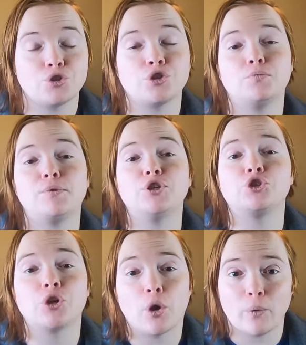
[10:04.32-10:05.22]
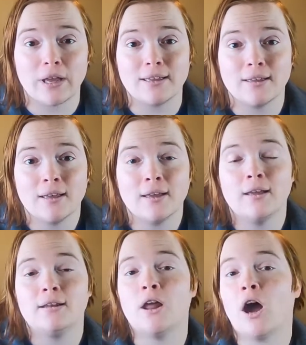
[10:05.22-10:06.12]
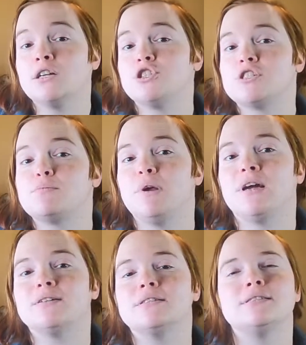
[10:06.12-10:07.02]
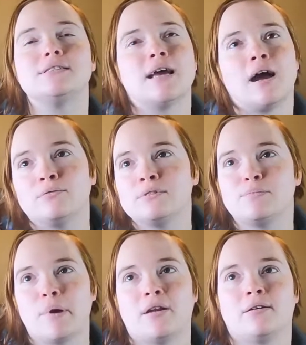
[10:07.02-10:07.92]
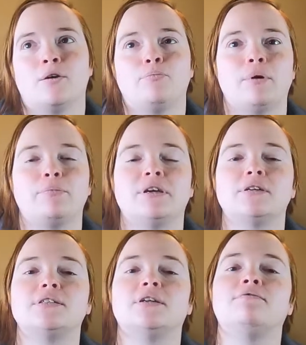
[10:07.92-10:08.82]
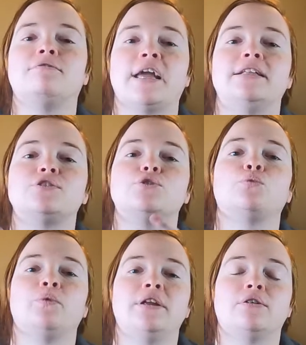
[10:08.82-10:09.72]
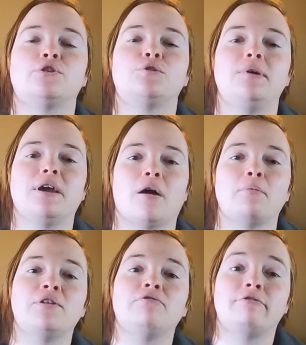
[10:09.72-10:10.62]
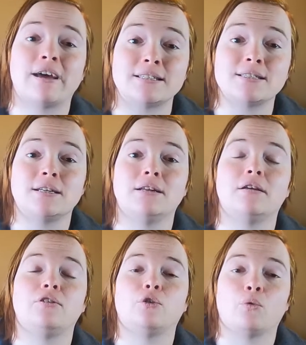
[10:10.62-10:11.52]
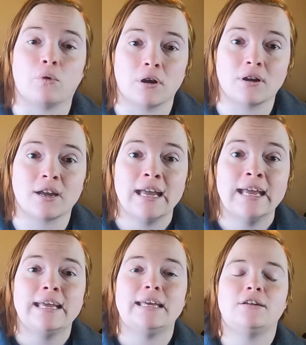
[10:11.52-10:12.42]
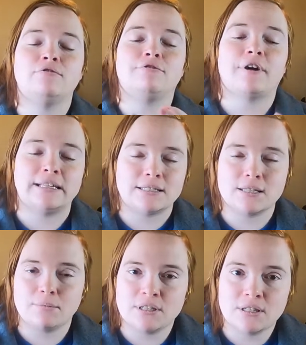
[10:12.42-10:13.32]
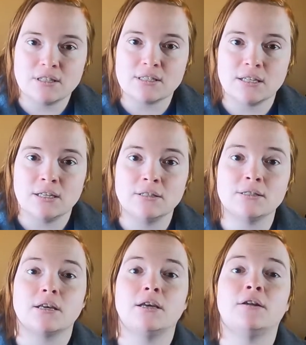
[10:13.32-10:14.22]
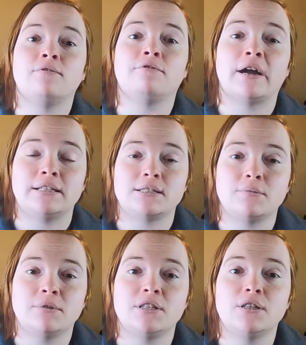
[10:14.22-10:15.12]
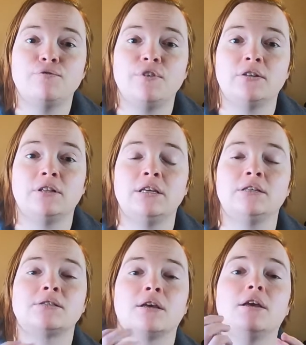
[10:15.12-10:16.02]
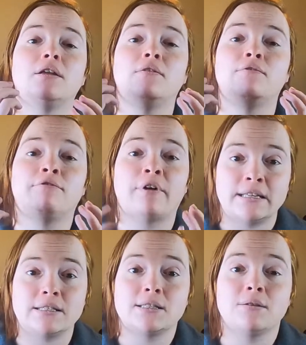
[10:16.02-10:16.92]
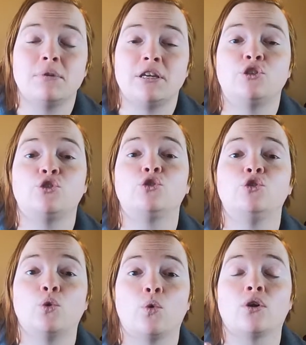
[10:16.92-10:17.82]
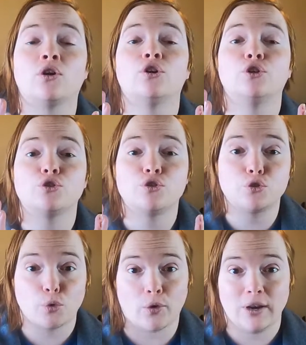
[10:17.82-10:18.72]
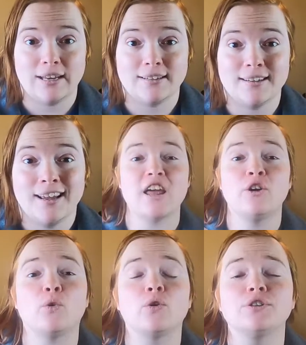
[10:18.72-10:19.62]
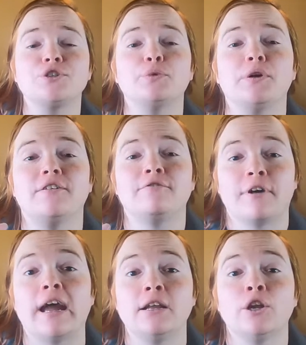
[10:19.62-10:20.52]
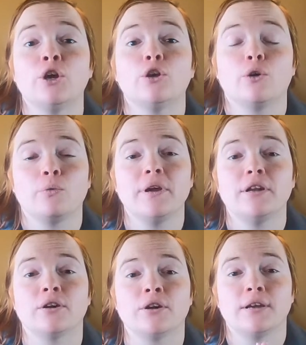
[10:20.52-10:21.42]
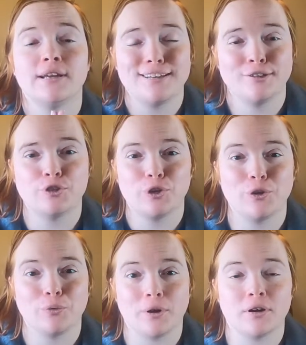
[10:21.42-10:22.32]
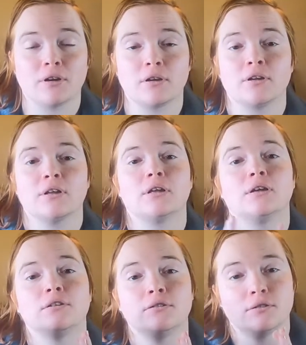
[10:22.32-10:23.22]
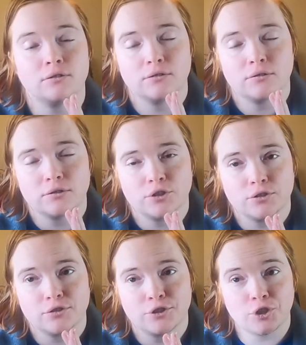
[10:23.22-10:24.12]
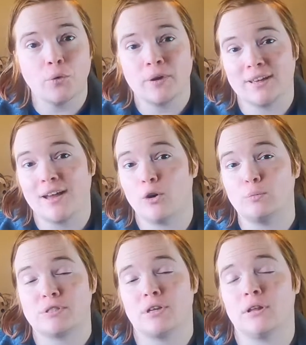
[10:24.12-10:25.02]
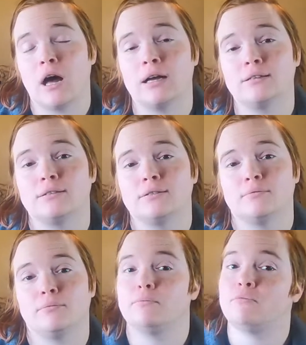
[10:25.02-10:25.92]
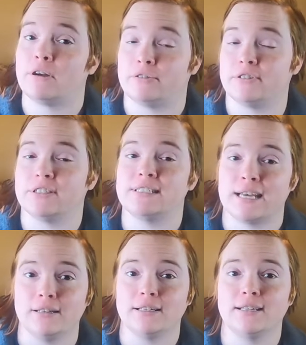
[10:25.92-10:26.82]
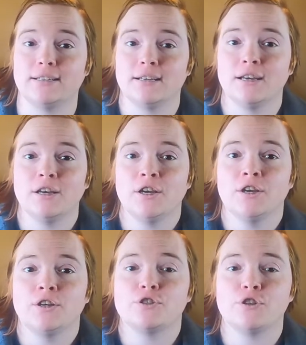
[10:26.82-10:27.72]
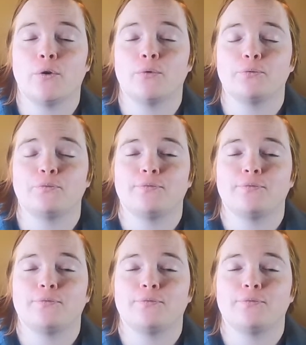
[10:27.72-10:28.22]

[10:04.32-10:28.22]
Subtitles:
should be showing, not just because it sounds better, but because it invites the reader to become invested in your work. It invites them into the scenes, it invites them into the feelings, it invites them into your story. And in order to invite your reader into your work, showing helps a lot rather than telling. So